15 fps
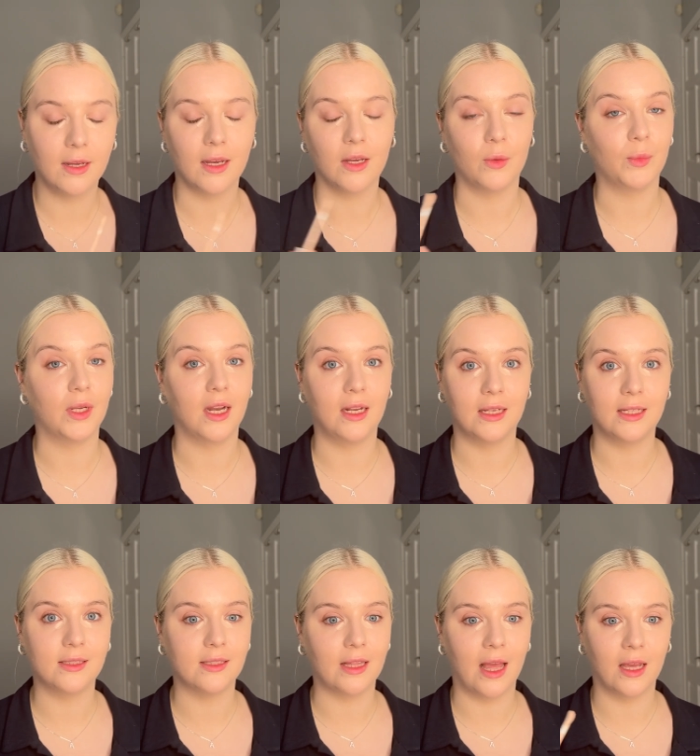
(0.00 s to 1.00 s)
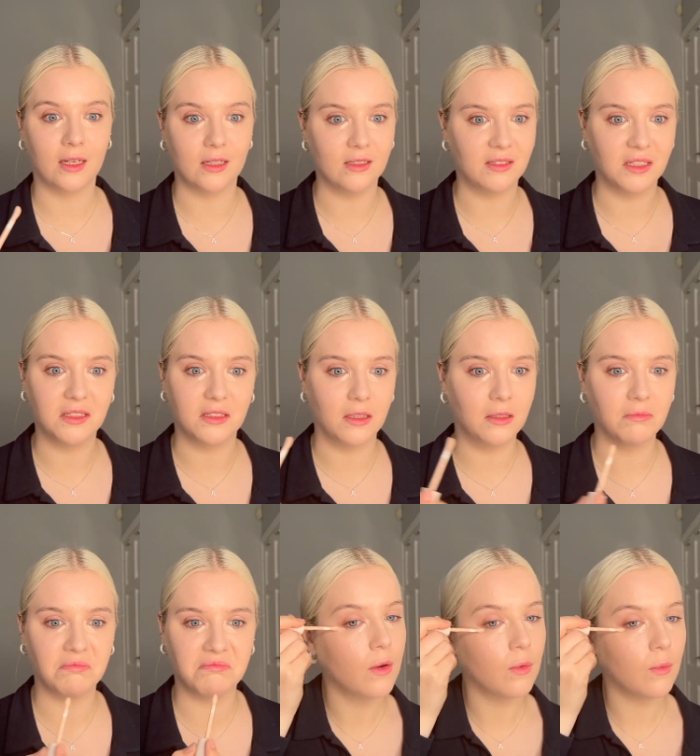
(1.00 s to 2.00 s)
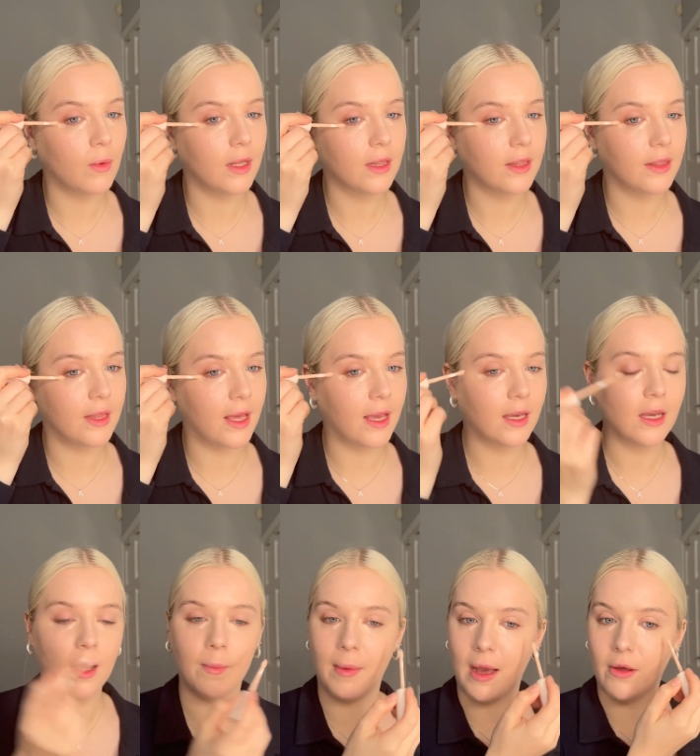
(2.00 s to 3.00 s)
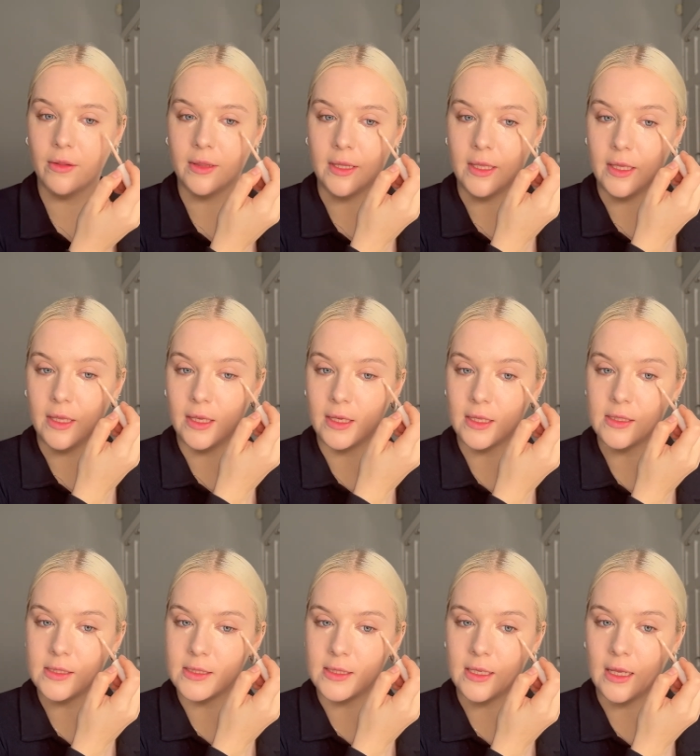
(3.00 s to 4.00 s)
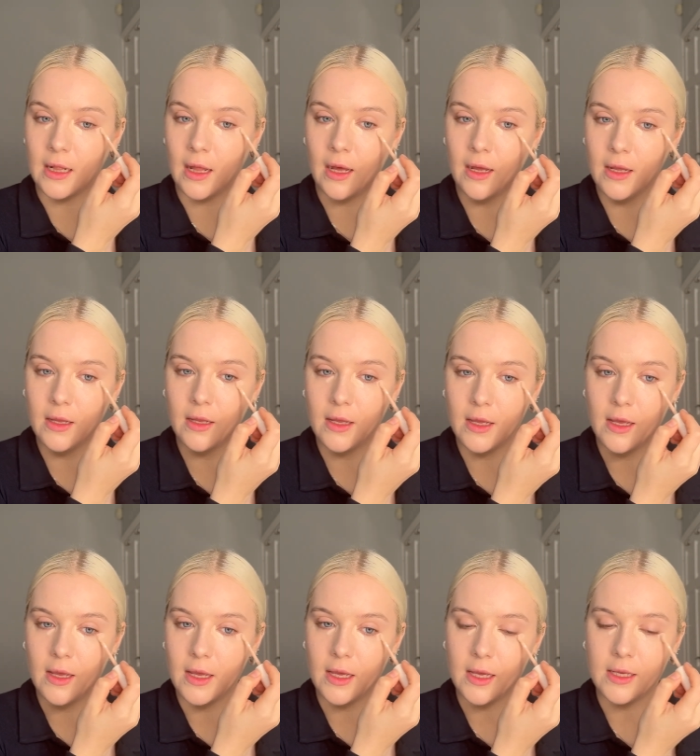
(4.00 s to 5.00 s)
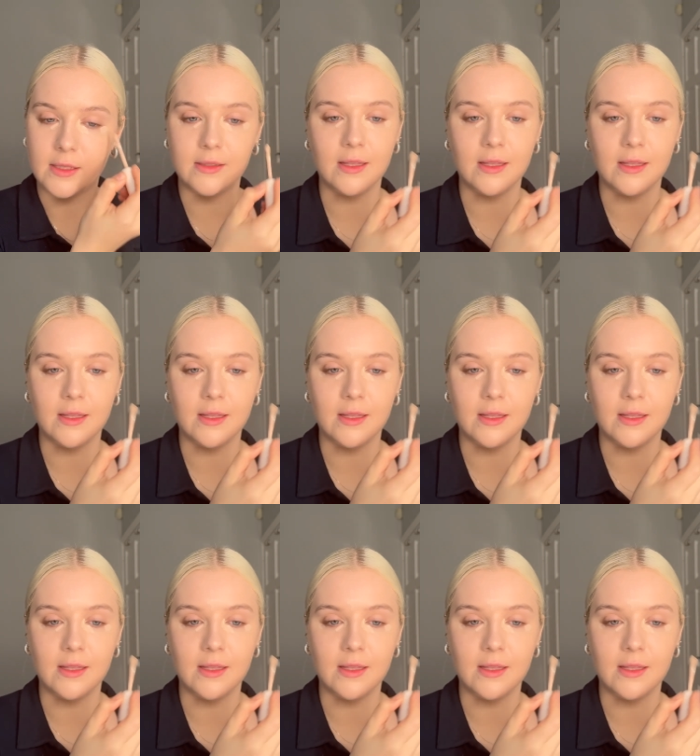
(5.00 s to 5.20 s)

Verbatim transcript: I mean at least they're consistent one thing about the concealer is